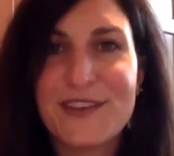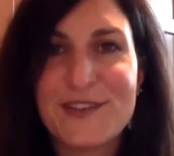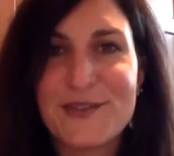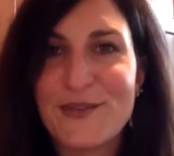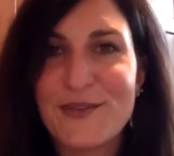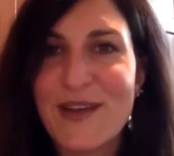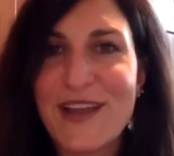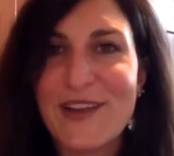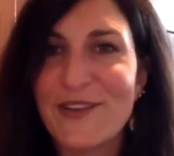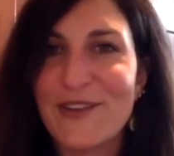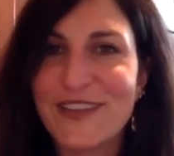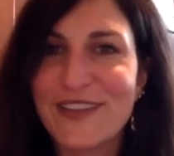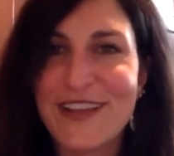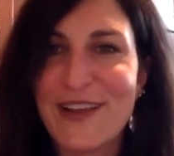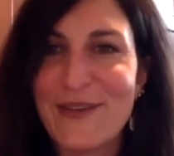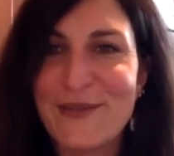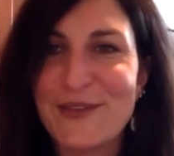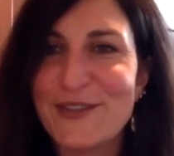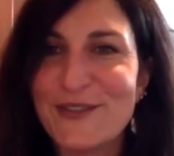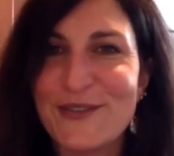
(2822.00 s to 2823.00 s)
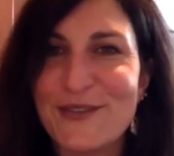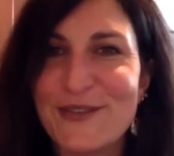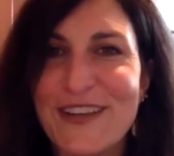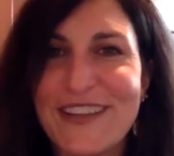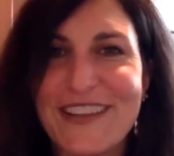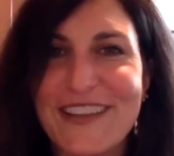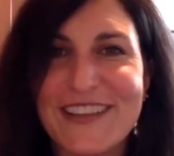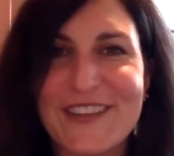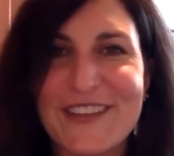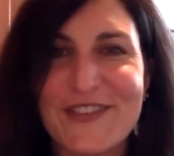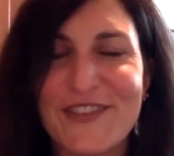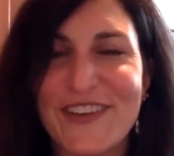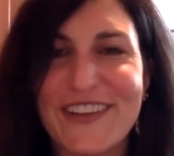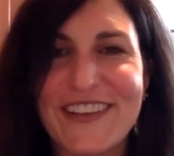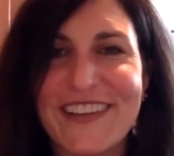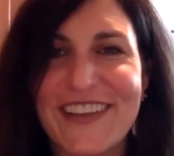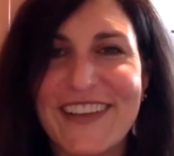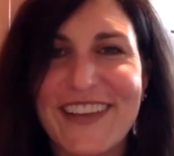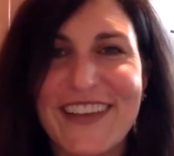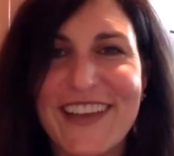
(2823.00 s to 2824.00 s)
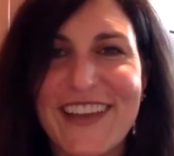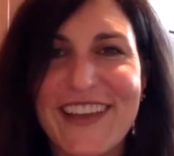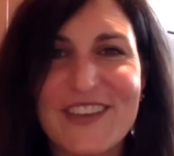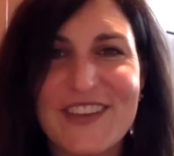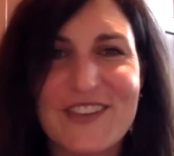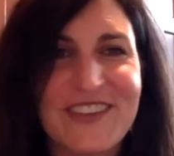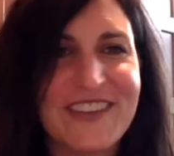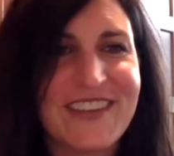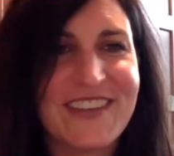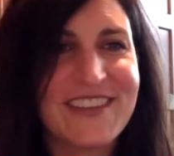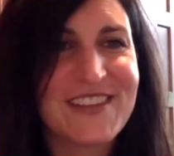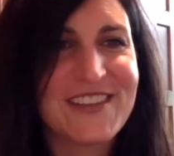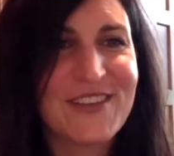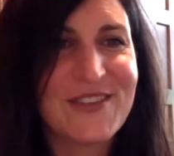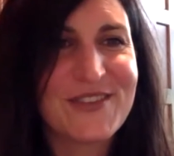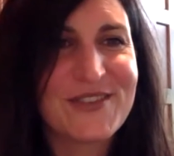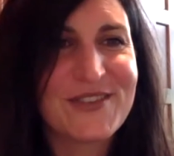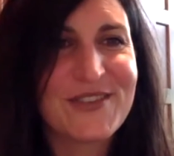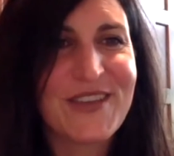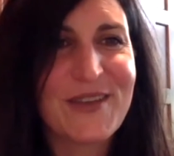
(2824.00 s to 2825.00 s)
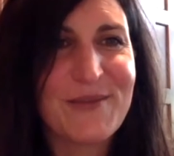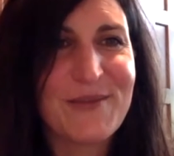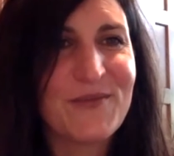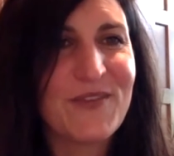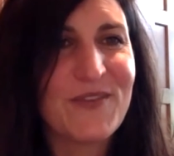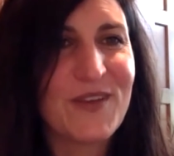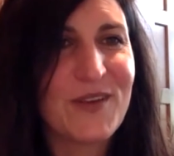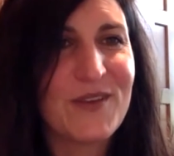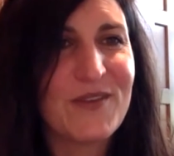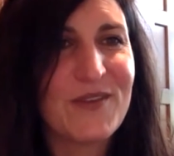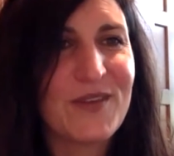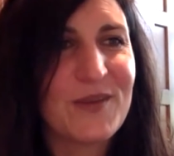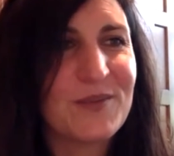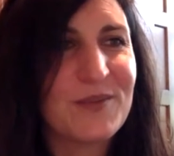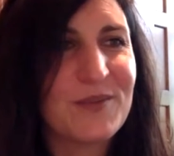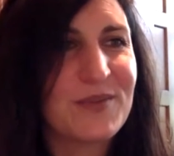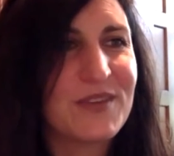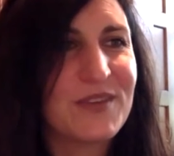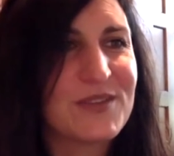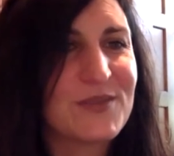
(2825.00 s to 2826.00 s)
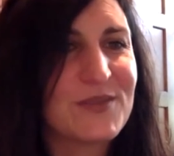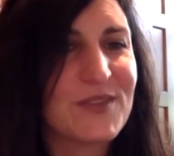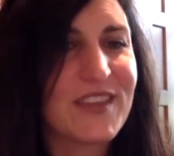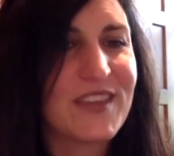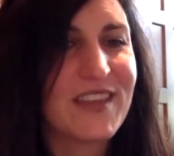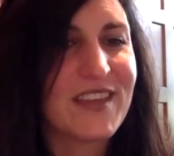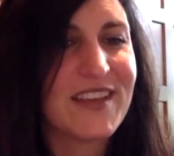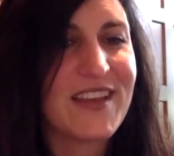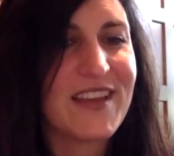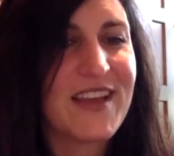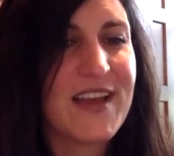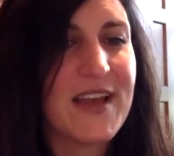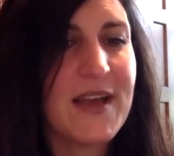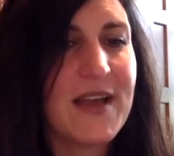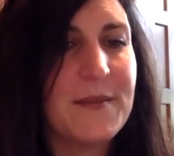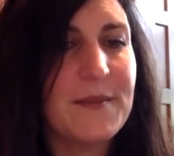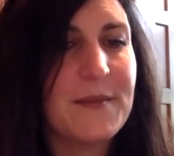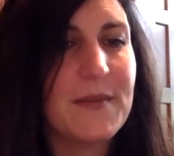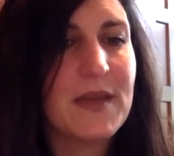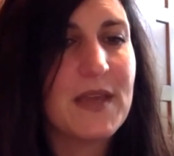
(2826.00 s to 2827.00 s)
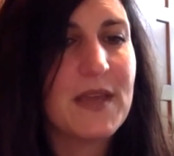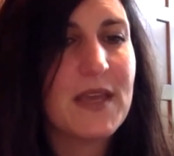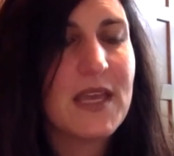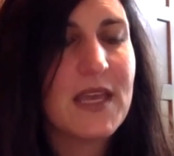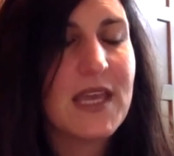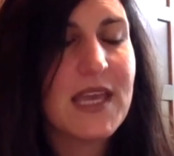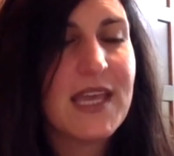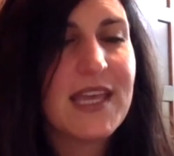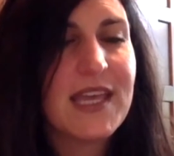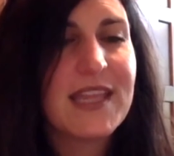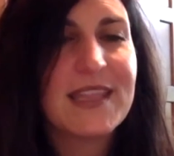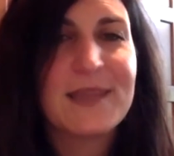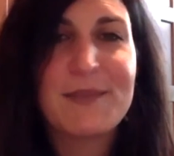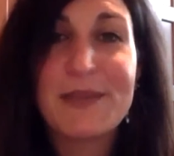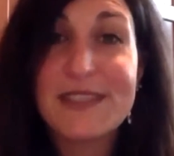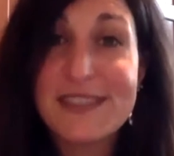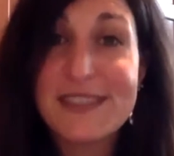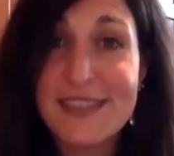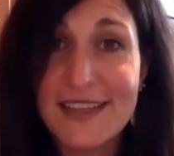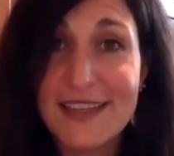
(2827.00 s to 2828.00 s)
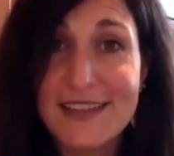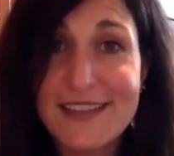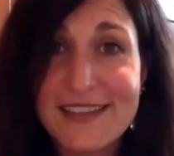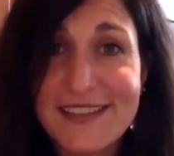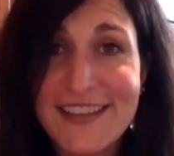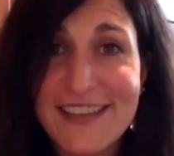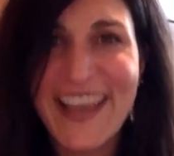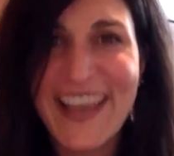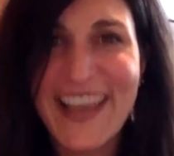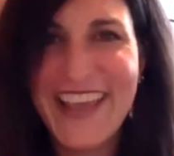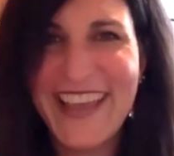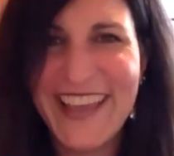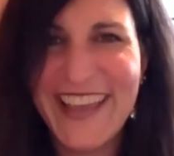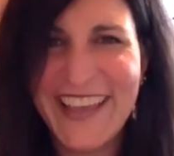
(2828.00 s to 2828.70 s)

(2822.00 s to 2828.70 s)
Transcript: don't think I would do anything differently. I know I'm very, very pleased with it. The business, it's